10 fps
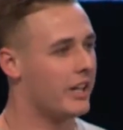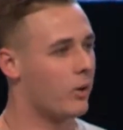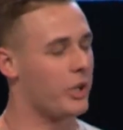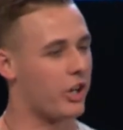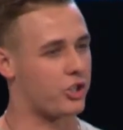
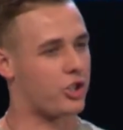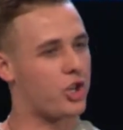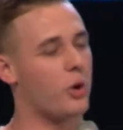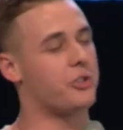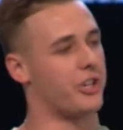We are
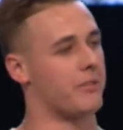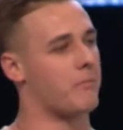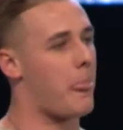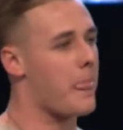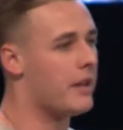chosen.
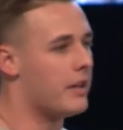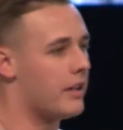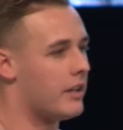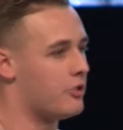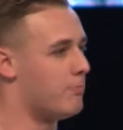
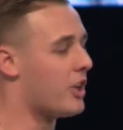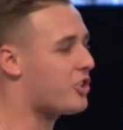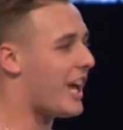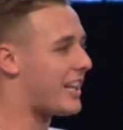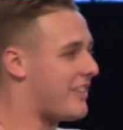Much like